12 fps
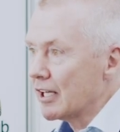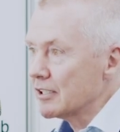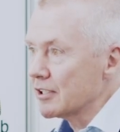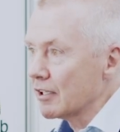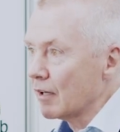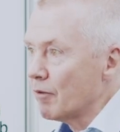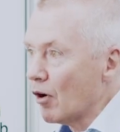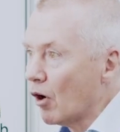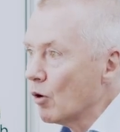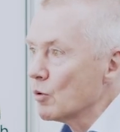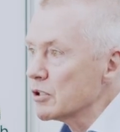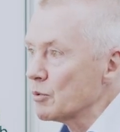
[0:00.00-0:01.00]
He said, "I've
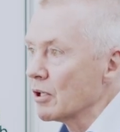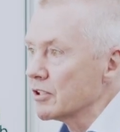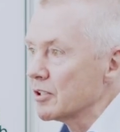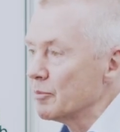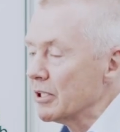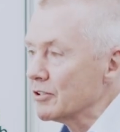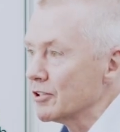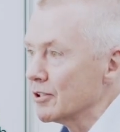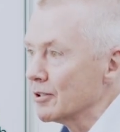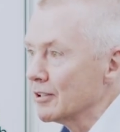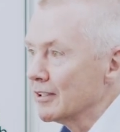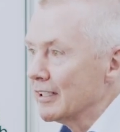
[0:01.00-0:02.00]
always wanted to meet you,"
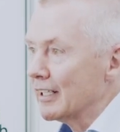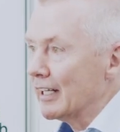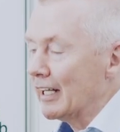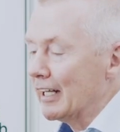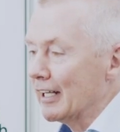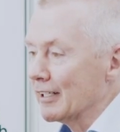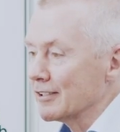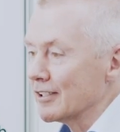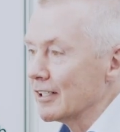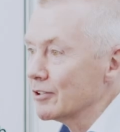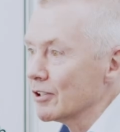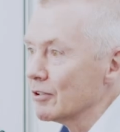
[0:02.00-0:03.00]
and
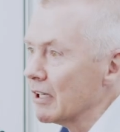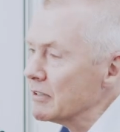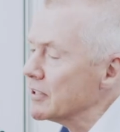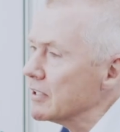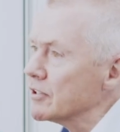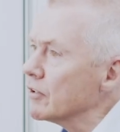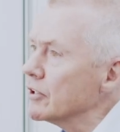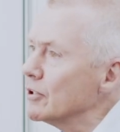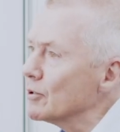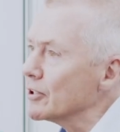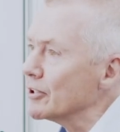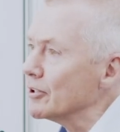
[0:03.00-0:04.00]
I turned around and said, "Sorry,
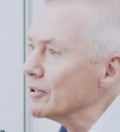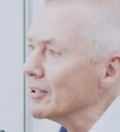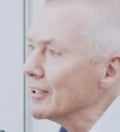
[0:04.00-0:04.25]
who are you?"